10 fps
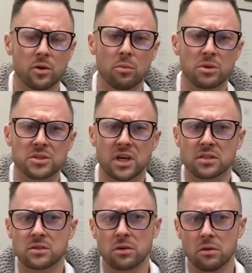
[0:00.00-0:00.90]

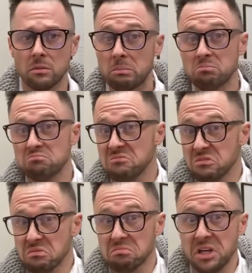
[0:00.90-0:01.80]
Potential
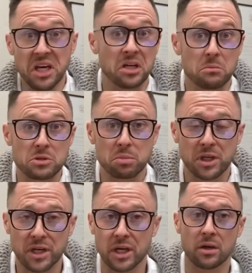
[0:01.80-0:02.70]
income
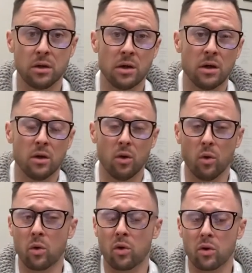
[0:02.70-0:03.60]
splitting,
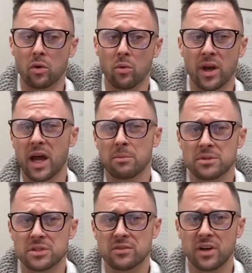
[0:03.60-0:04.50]
or what
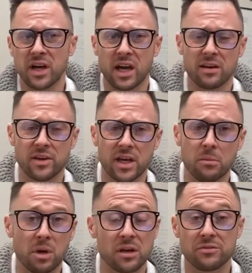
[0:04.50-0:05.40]
happens if I have a
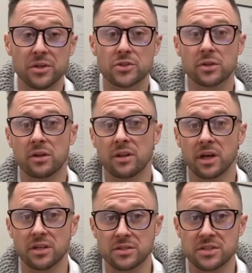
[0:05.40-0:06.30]
beneficiary that
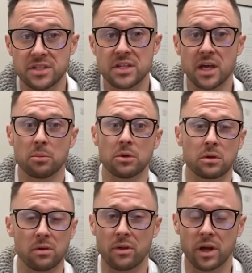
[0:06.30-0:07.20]
is disabled?
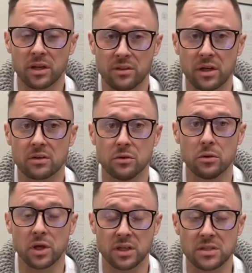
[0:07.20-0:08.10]
Are there anything
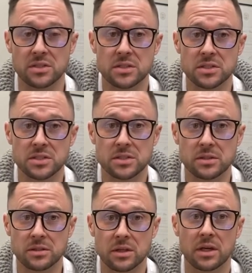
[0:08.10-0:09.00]
to
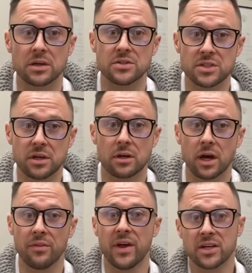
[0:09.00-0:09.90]
consider
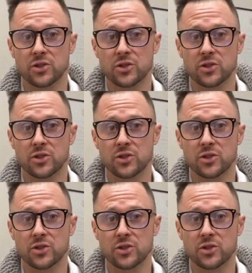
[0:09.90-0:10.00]
at that